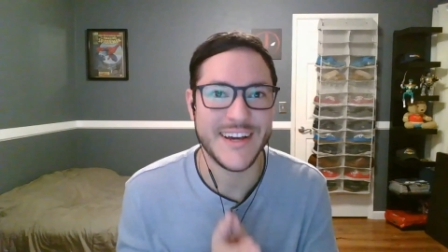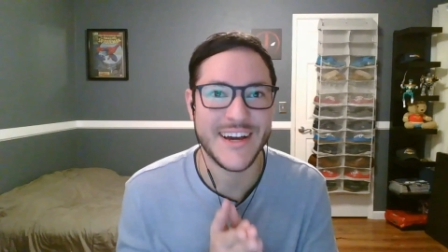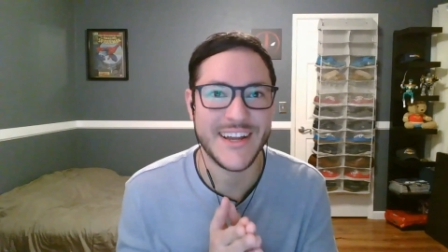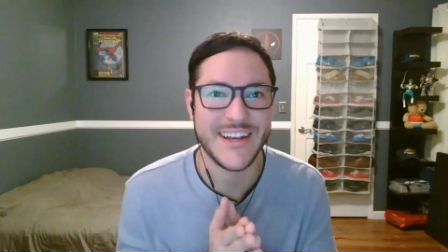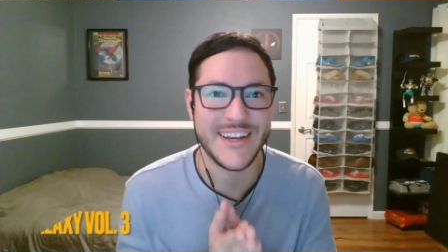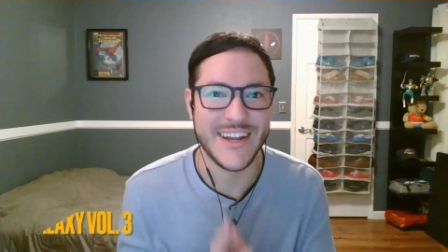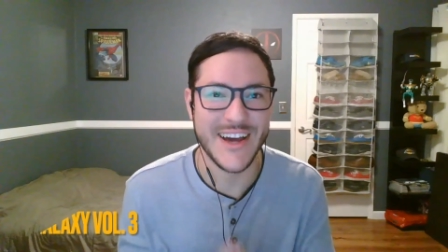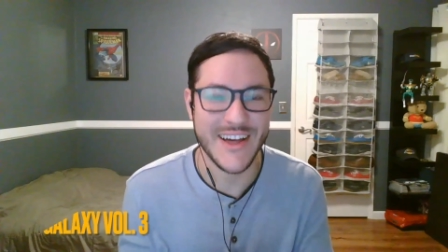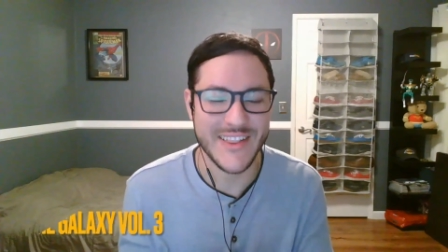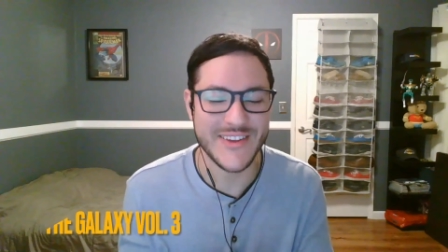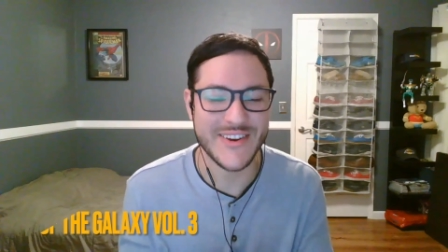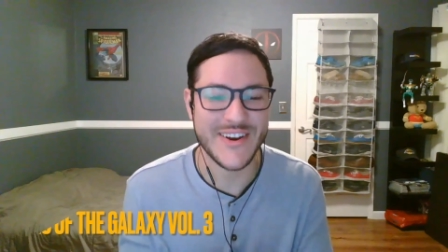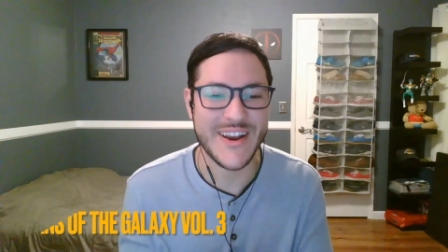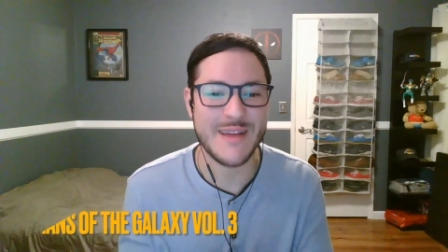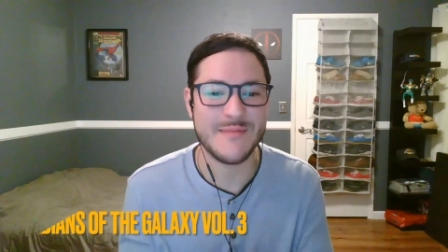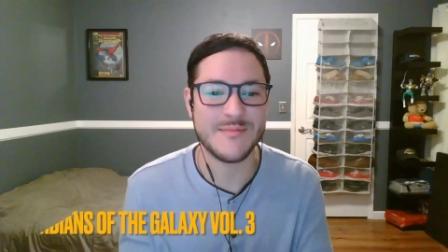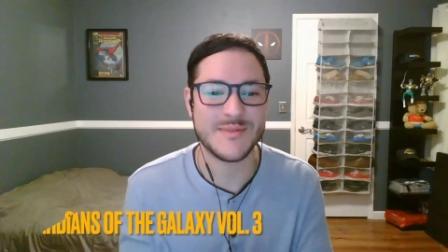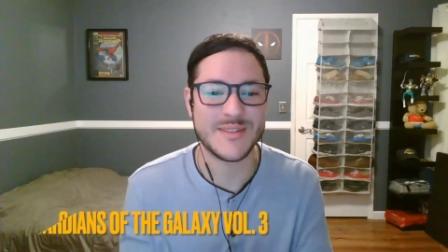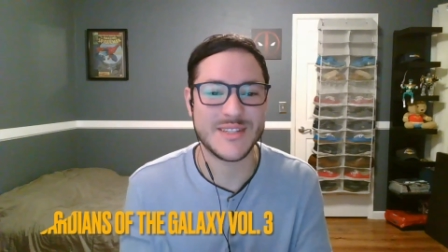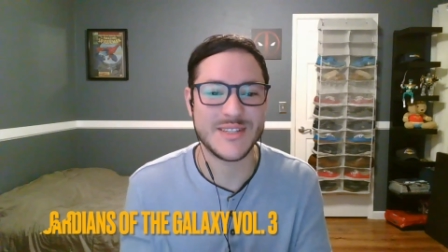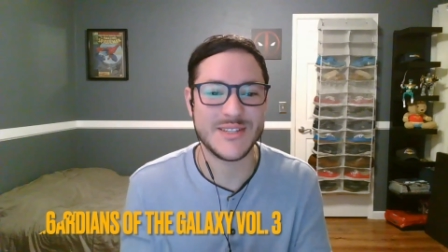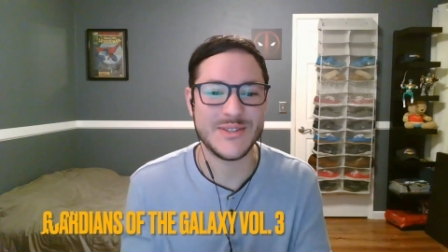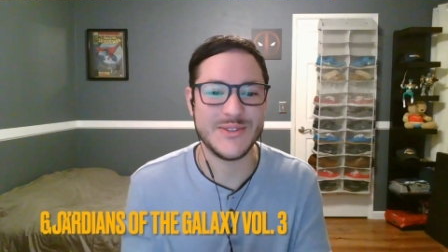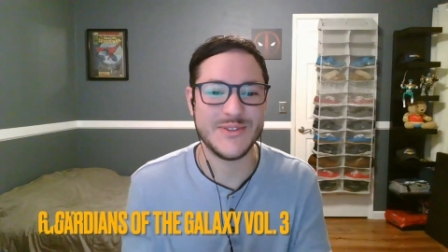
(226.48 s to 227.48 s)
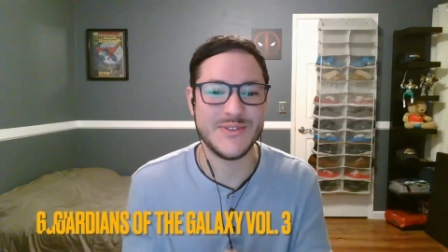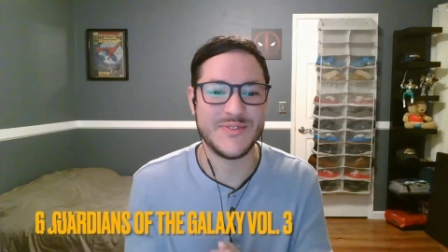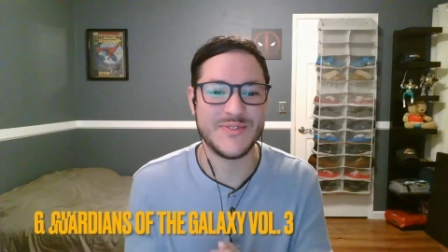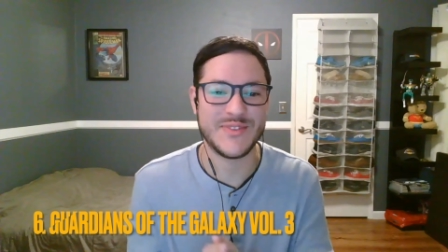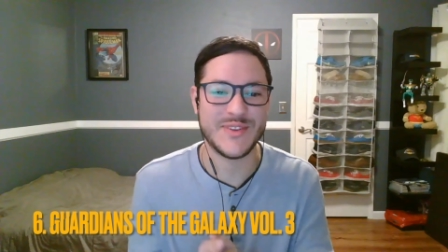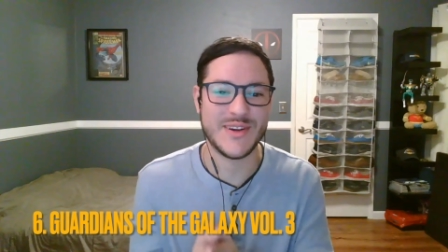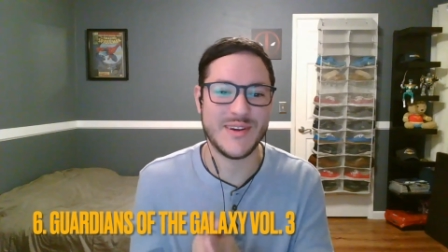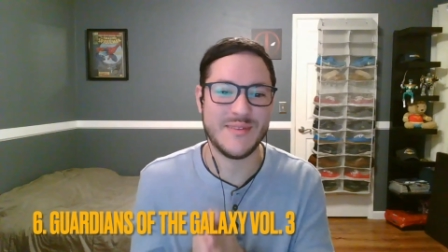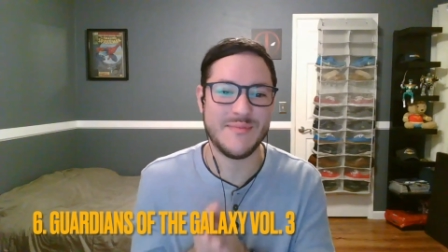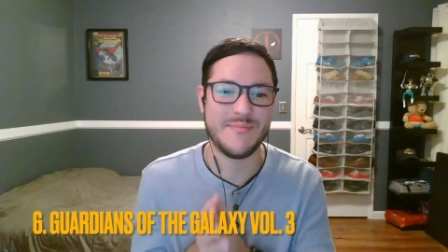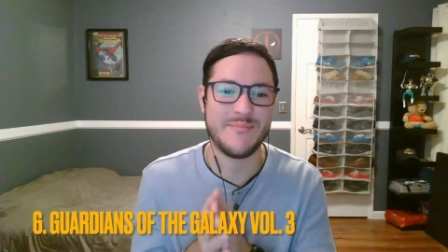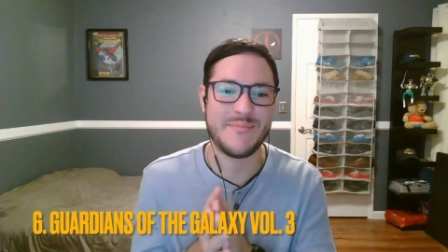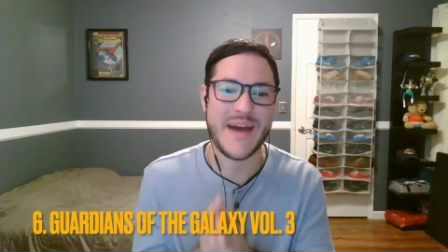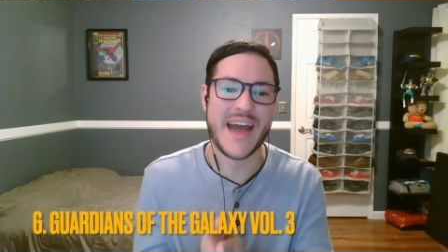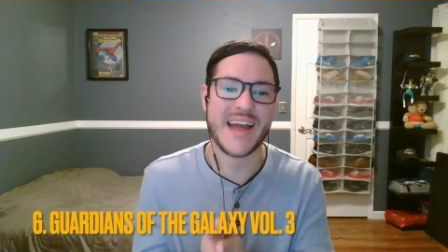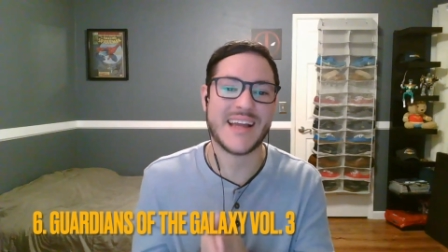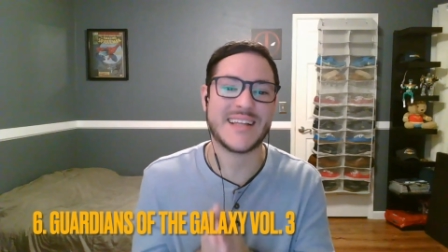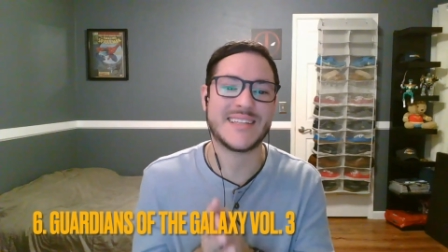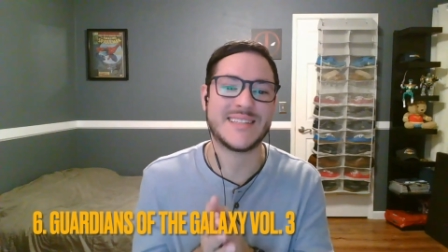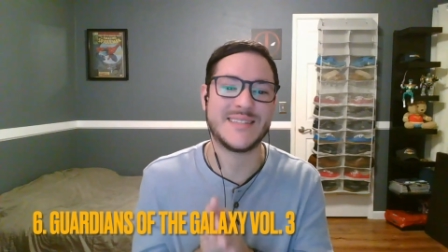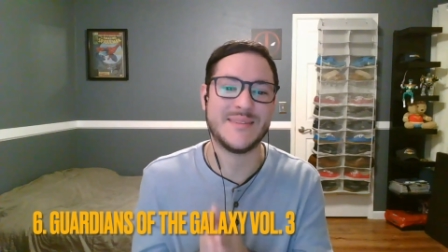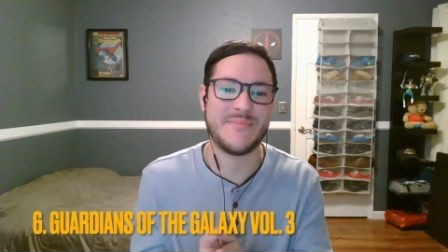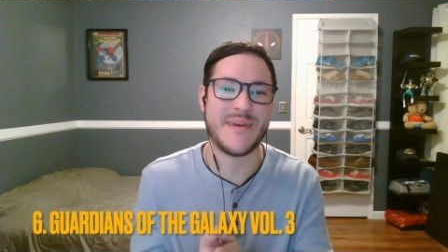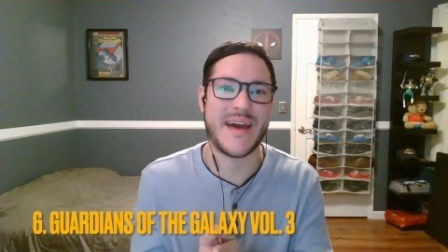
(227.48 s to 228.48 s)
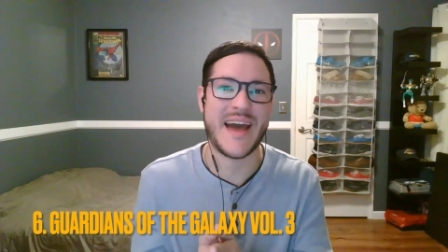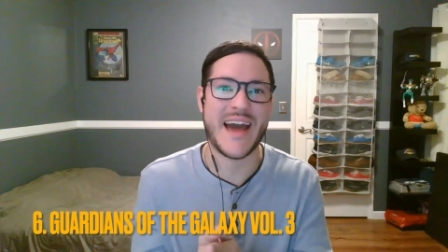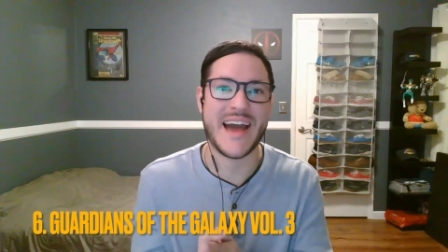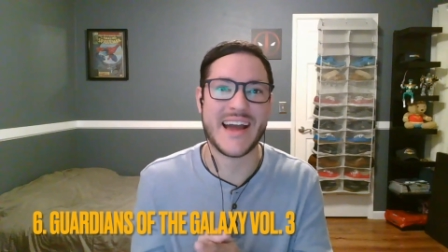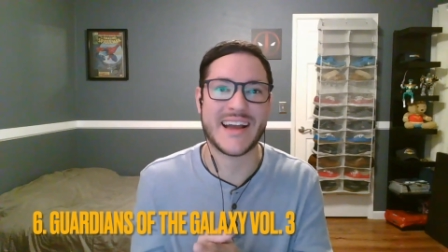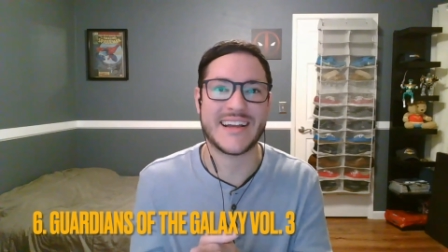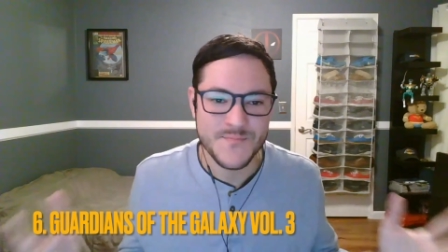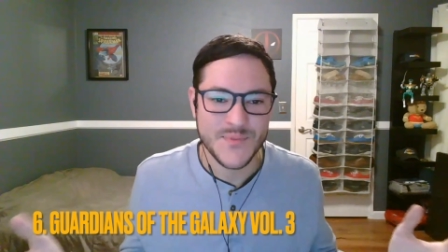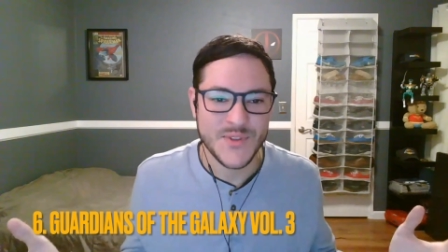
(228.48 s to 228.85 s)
Another M C U film back to back.